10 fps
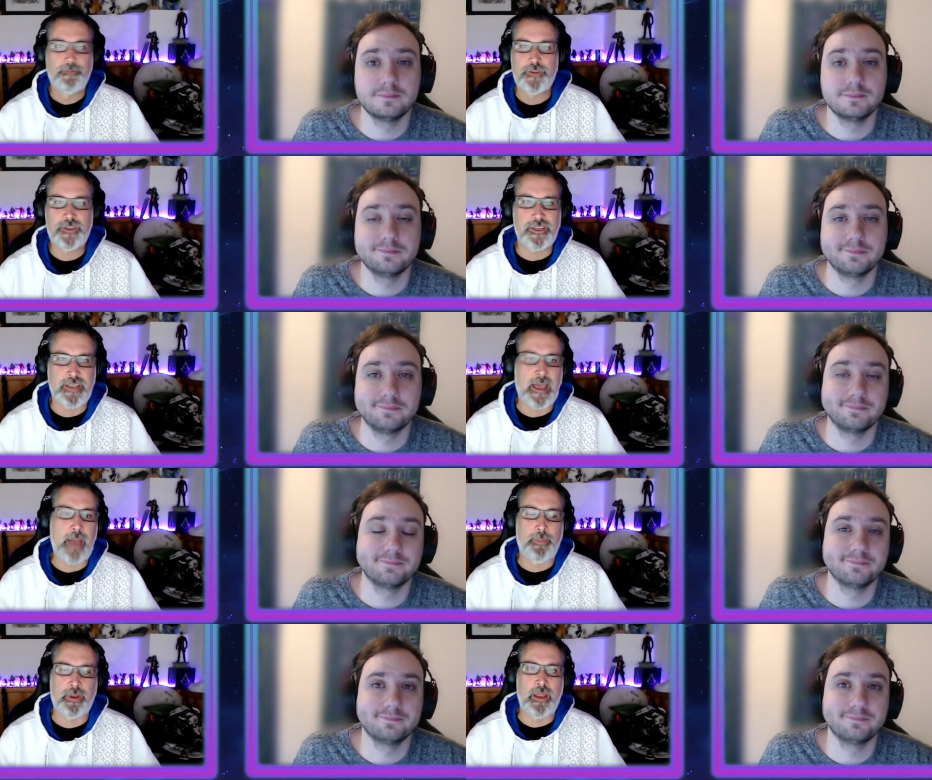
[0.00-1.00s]
Speaker 1: just doesn't
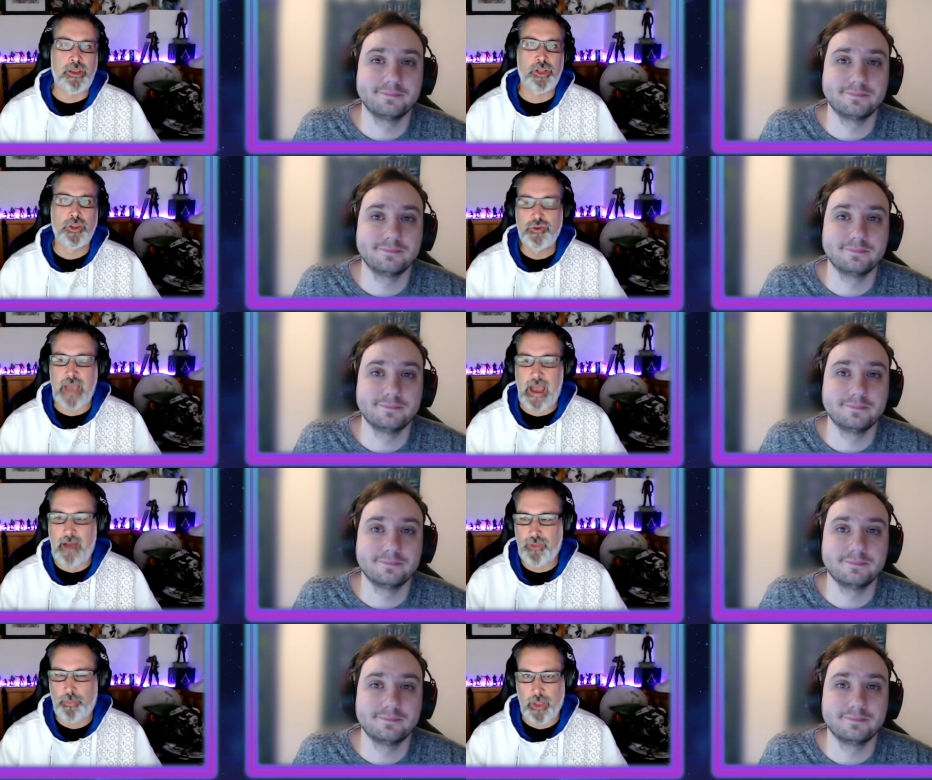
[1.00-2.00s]
happen. And you lose
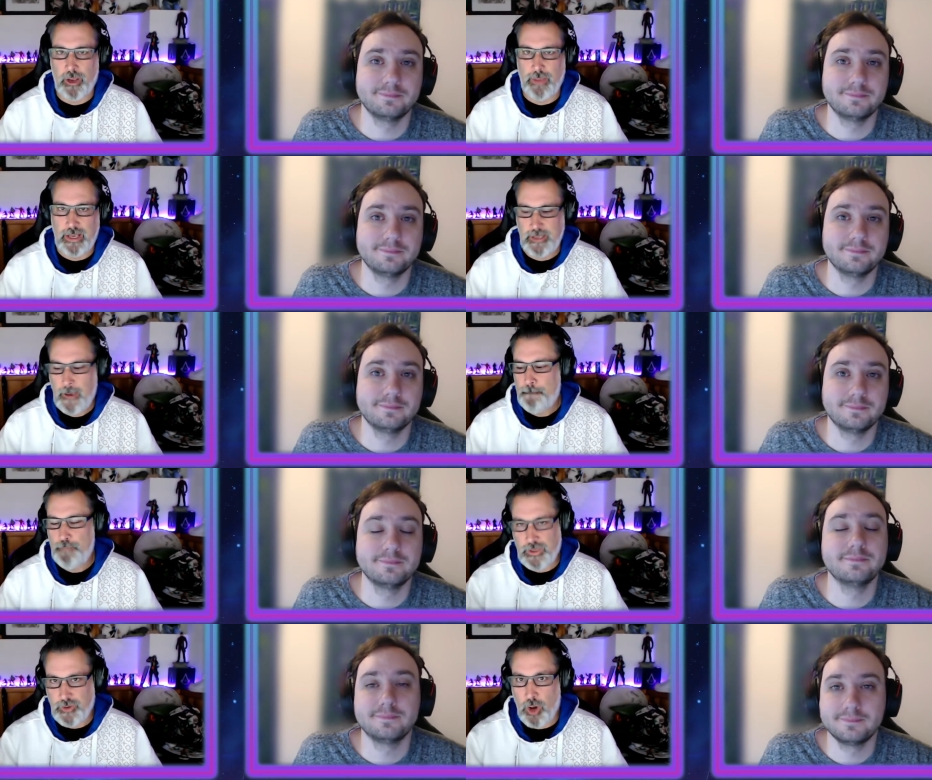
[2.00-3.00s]
half the player base
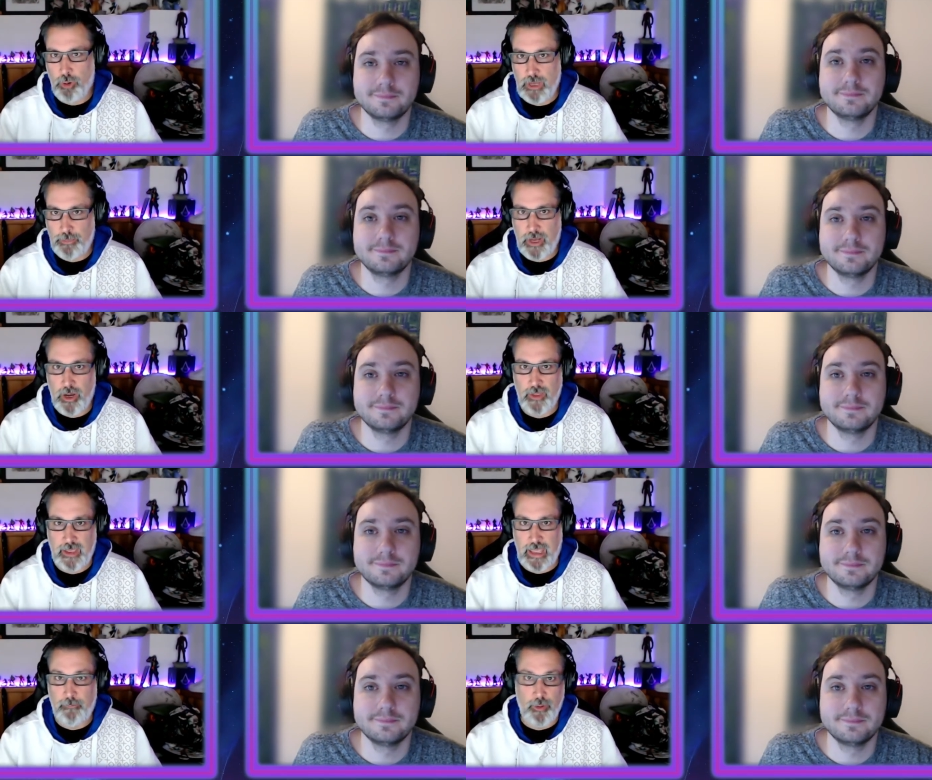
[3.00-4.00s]
that's already been on the
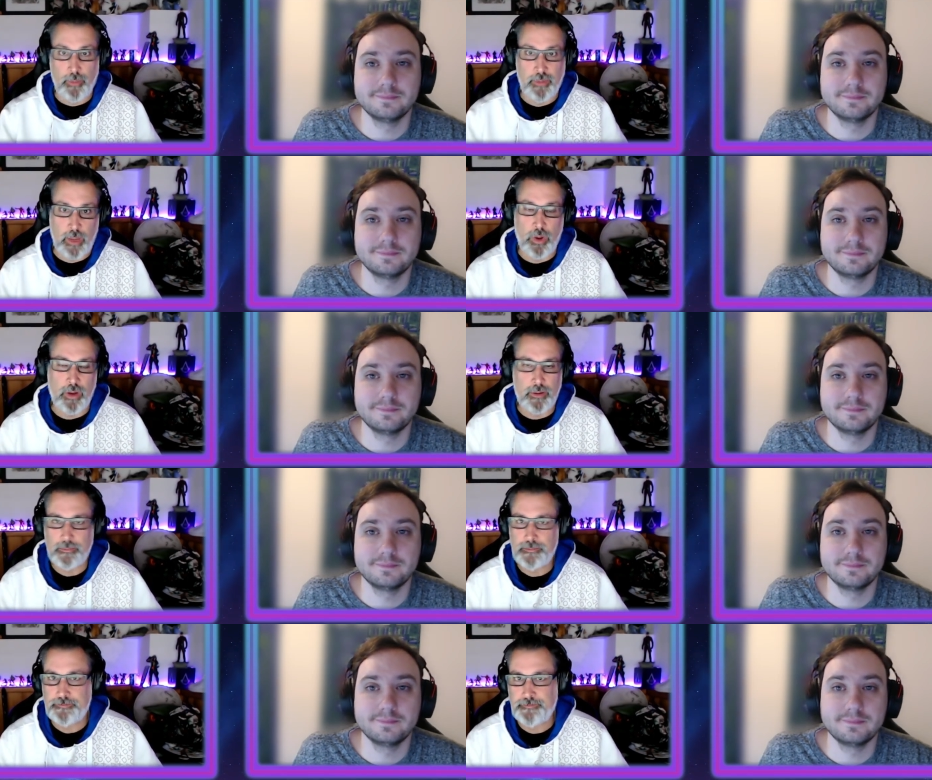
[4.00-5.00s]
game from day one.
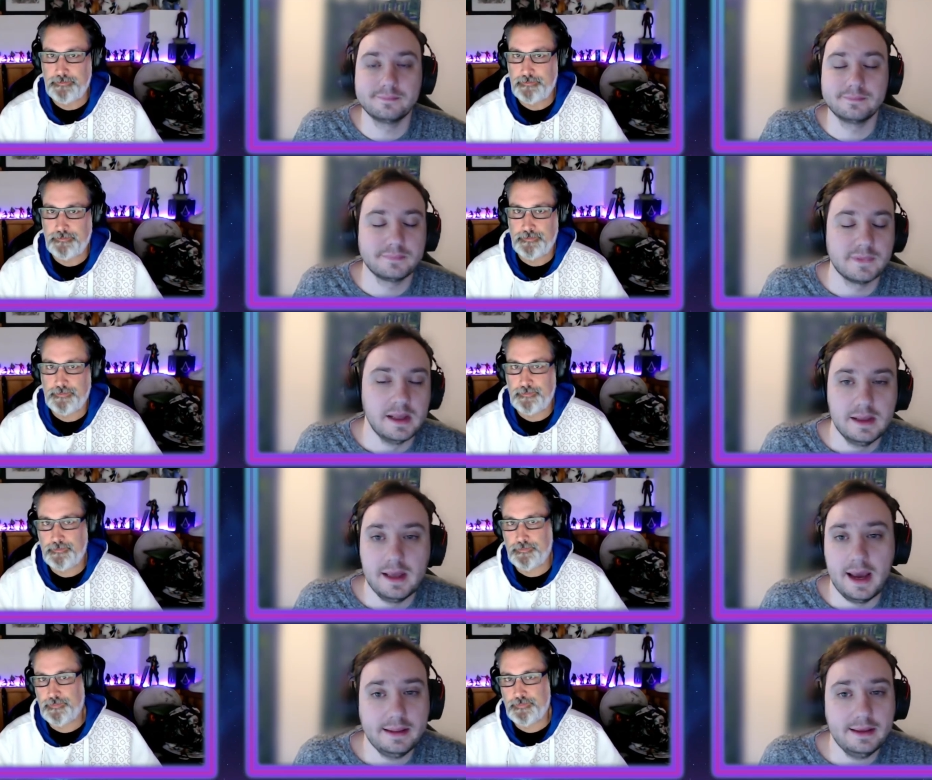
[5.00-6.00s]
Speaker 2: Yeah,
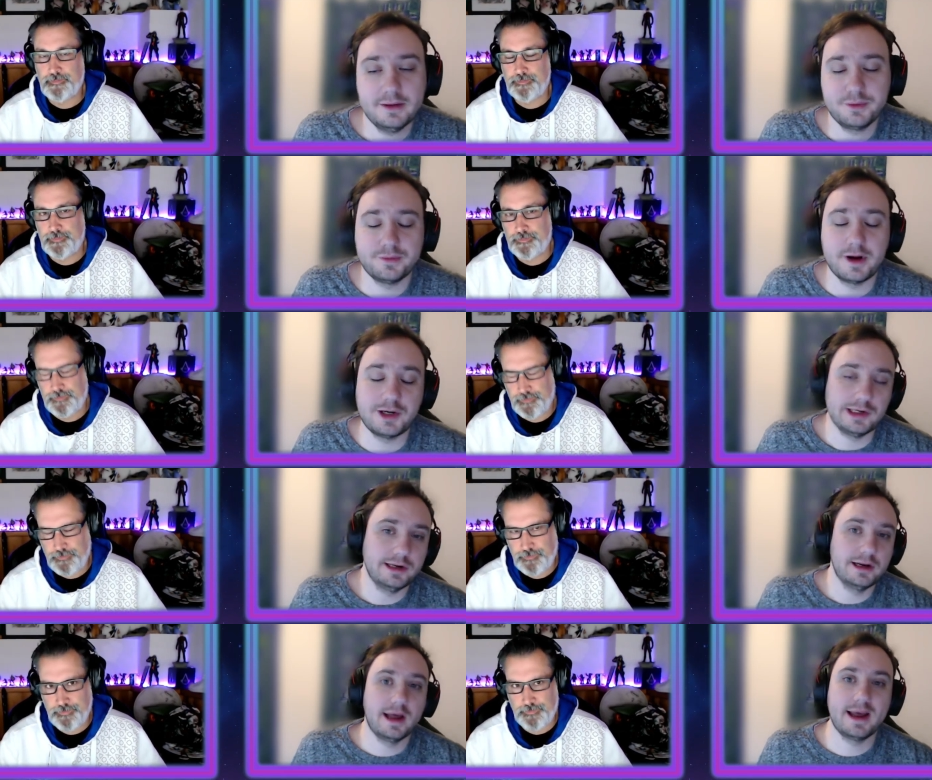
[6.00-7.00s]
I think it's refreshing to
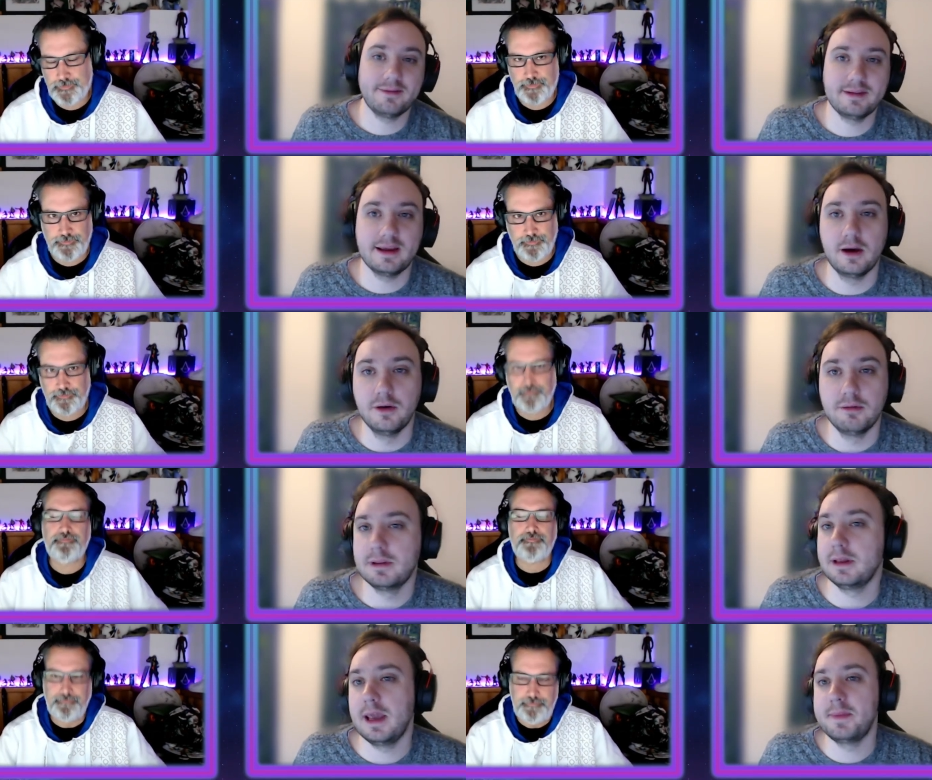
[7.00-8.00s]
not have to go with a
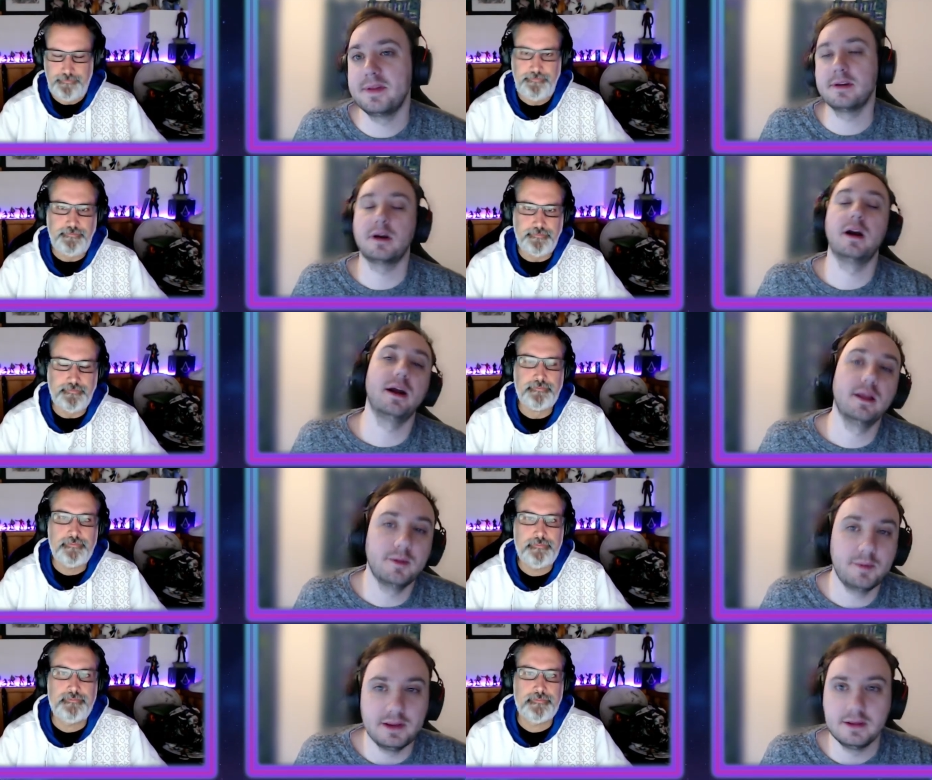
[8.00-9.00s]
game that's like, all right, let me
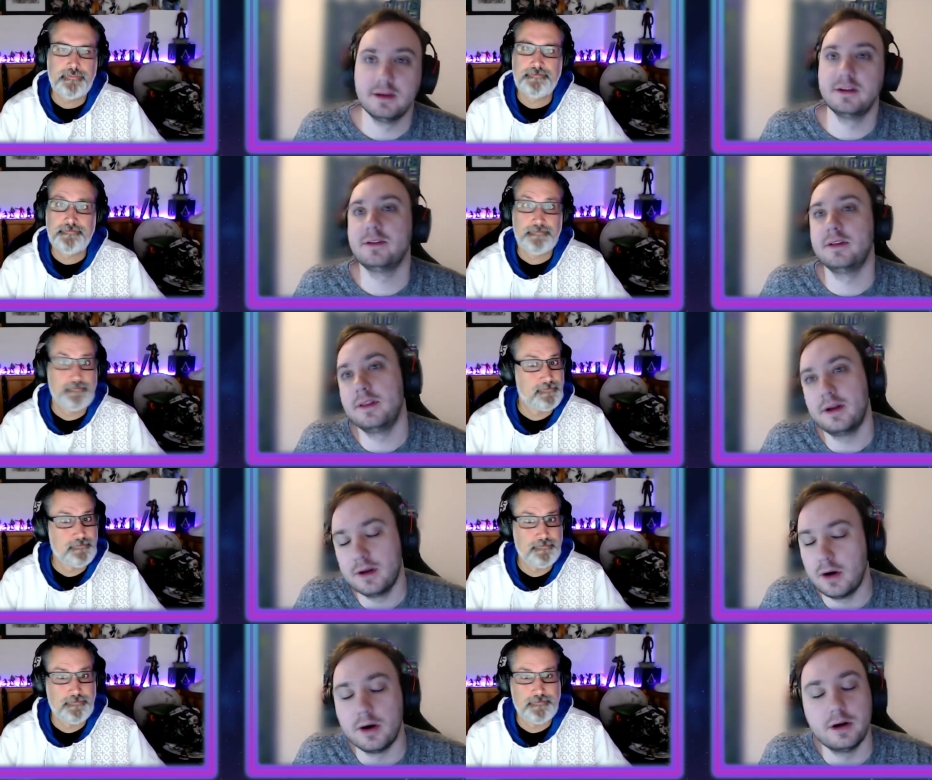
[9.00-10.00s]
beat this, and then I know
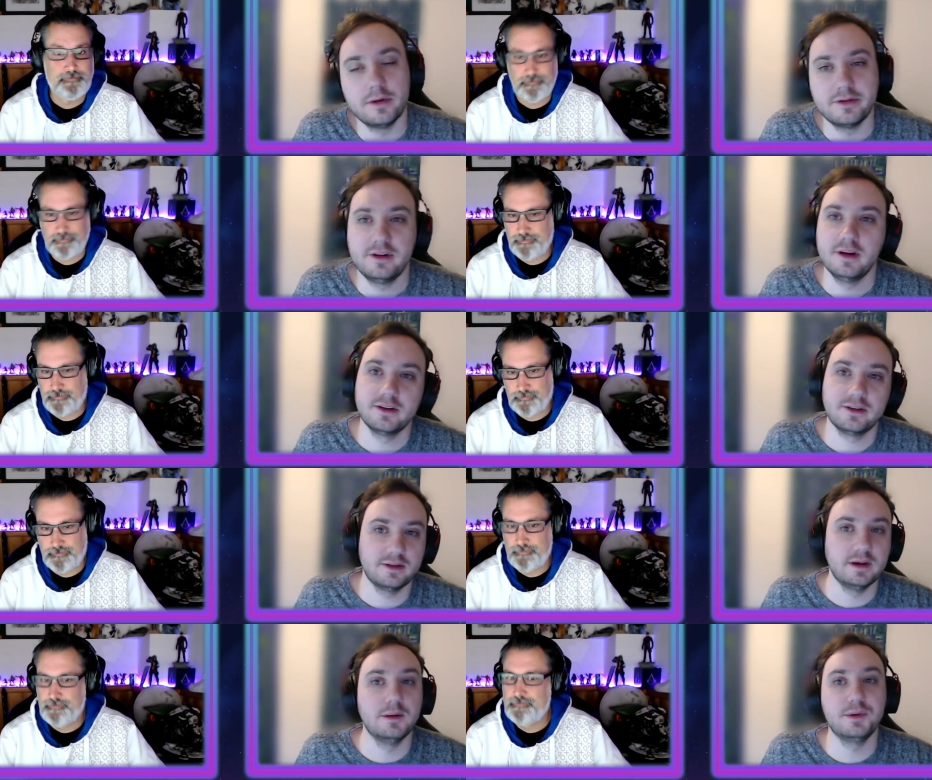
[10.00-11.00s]
another
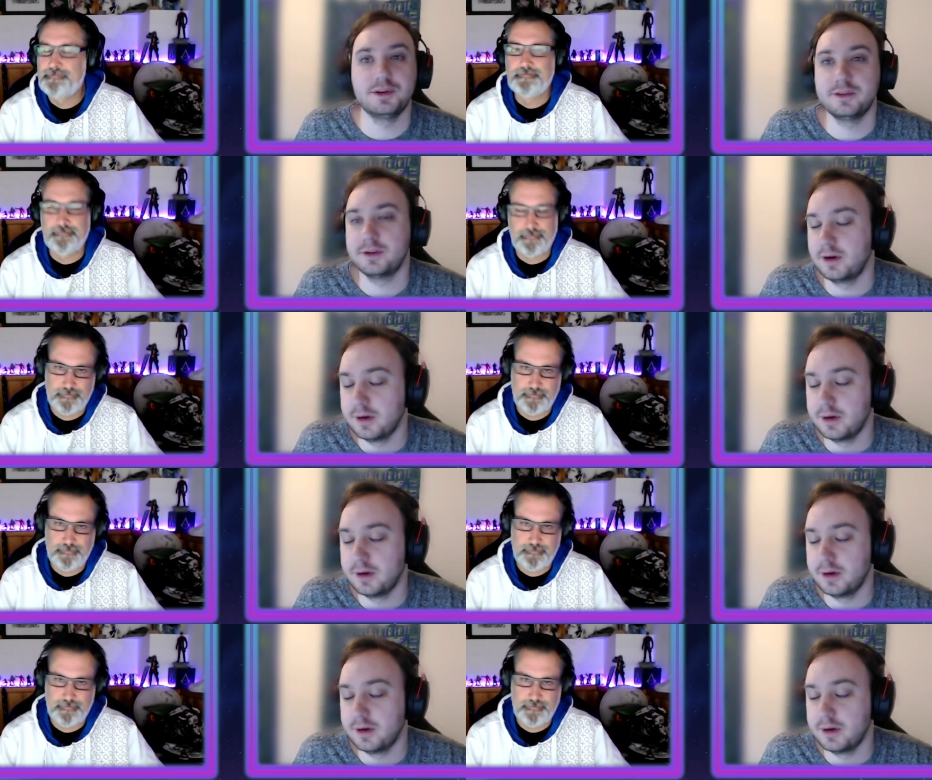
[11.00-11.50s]
DLC, which is gonna,